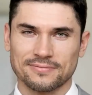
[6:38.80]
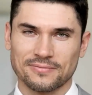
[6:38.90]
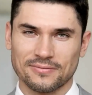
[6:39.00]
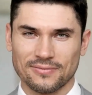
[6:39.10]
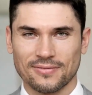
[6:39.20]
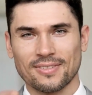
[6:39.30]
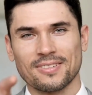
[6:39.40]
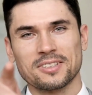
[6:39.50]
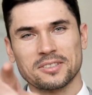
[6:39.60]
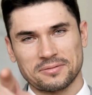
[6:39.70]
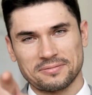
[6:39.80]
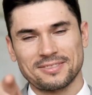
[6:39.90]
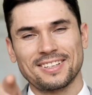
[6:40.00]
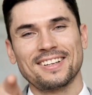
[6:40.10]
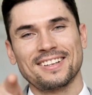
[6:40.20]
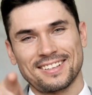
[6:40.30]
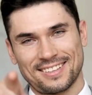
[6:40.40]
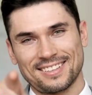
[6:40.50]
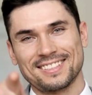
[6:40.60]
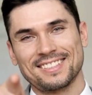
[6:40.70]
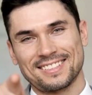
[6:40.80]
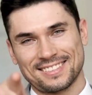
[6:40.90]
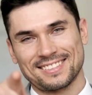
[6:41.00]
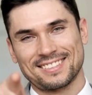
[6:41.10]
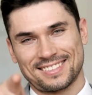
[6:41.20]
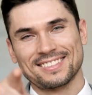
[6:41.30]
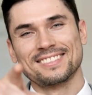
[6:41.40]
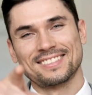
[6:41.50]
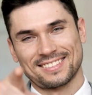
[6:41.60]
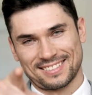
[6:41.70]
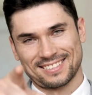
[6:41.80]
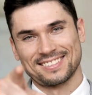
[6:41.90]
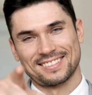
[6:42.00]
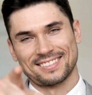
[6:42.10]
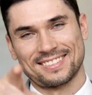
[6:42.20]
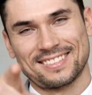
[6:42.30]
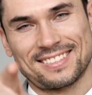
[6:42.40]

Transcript: Well, stay tuned, because we have exciting news about that later. For